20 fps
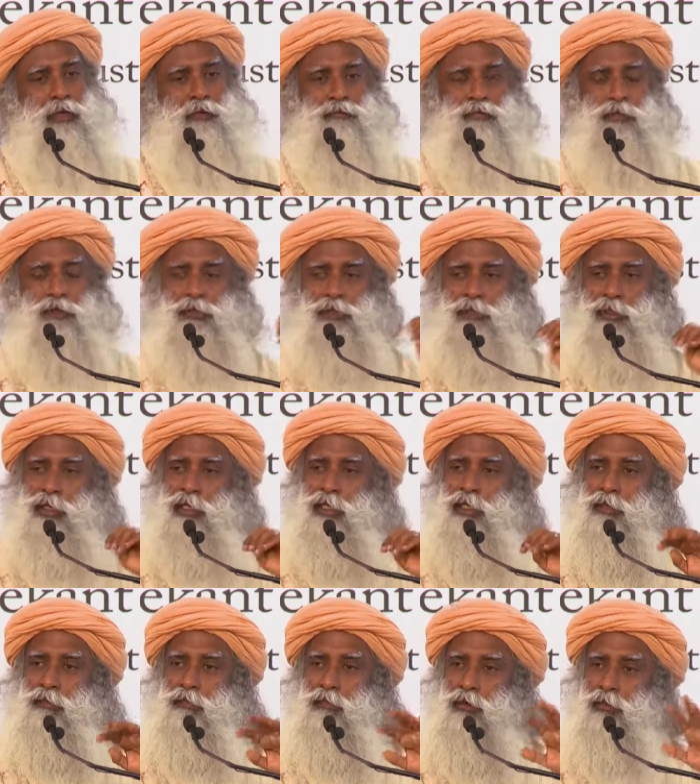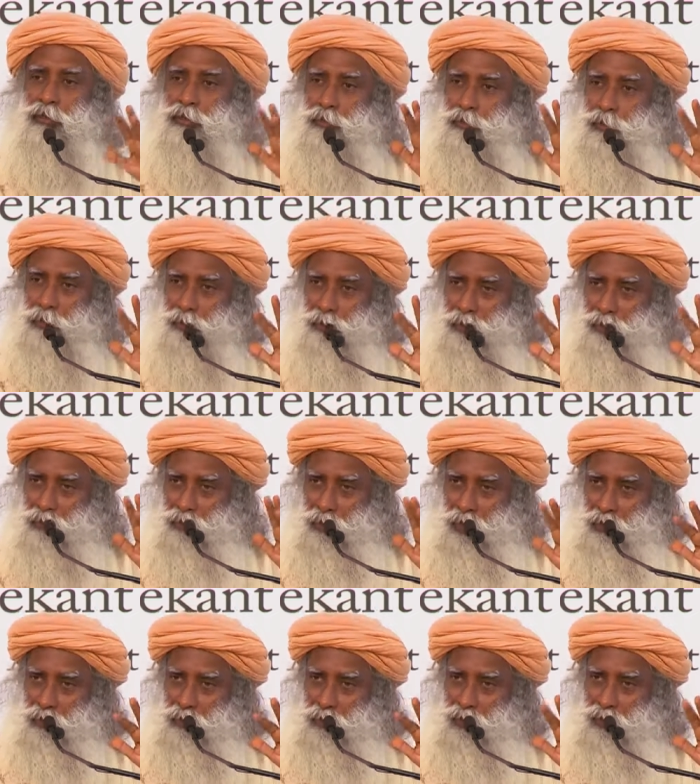unfortunately, most people's
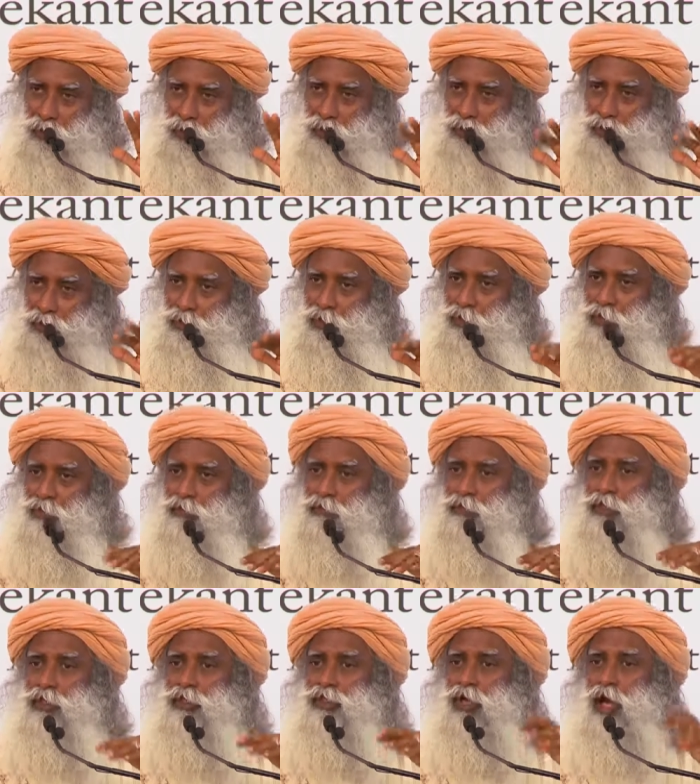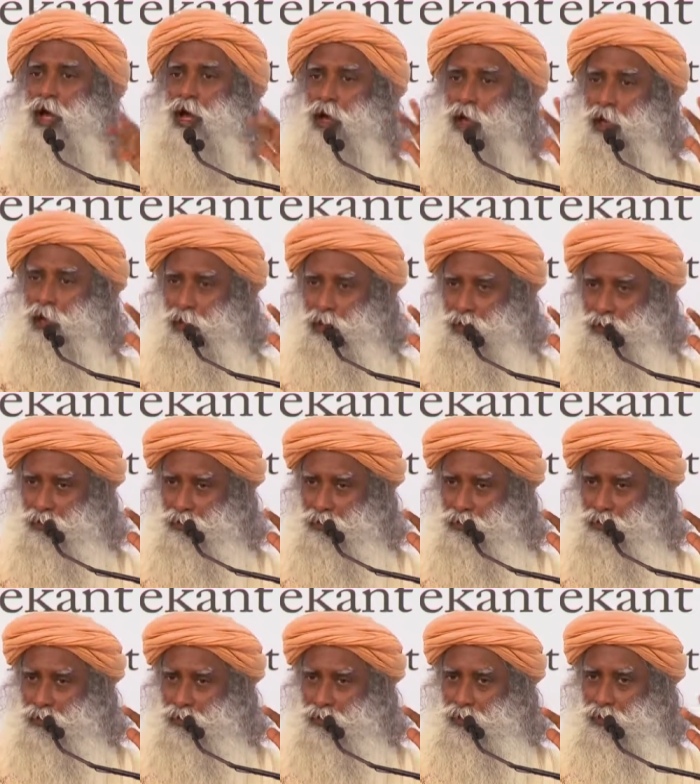well-being is so fragile,
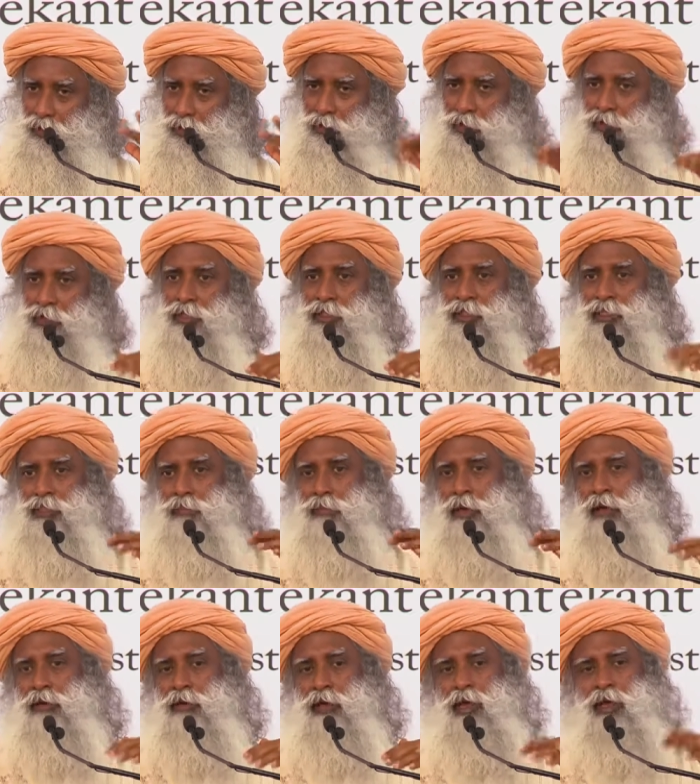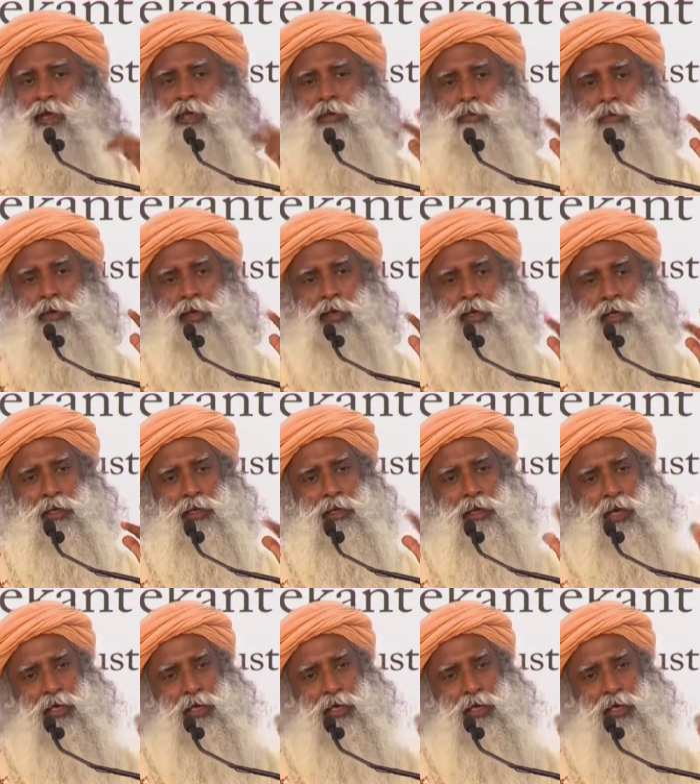just about anybody can